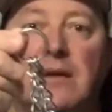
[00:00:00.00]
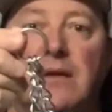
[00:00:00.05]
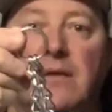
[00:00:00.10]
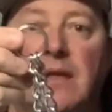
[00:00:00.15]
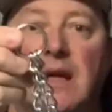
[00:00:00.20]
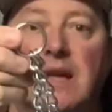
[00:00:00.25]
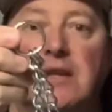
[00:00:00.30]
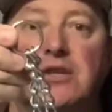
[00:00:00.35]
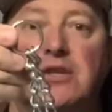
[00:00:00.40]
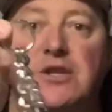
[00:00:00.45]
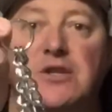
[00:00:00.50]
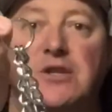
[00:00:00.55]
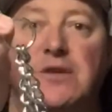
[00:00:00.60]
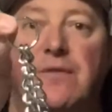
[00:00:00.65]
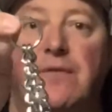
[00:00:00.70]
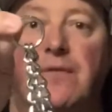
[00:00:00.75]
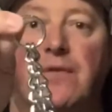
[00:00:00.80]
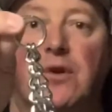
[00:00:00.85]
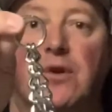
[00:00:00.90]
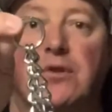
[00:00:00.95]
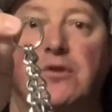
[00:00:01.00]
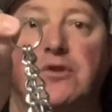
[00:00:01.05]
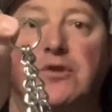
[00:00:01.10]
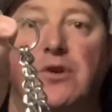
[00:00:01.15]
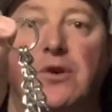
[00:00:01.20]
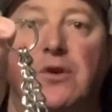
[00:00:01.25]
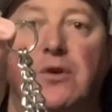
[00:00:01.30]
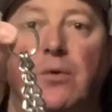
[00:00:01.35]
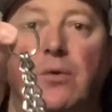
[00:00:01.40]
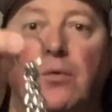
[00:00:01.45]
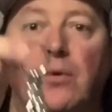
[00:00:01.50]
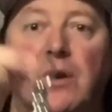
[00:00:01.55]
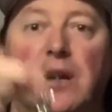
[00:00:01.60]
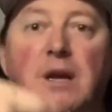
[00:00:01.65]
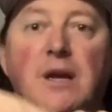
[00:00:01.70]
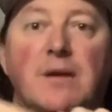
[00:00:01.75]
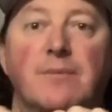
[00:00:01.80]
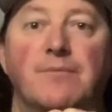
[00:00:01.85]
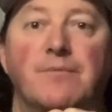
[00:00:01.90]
that's just a full circle ring,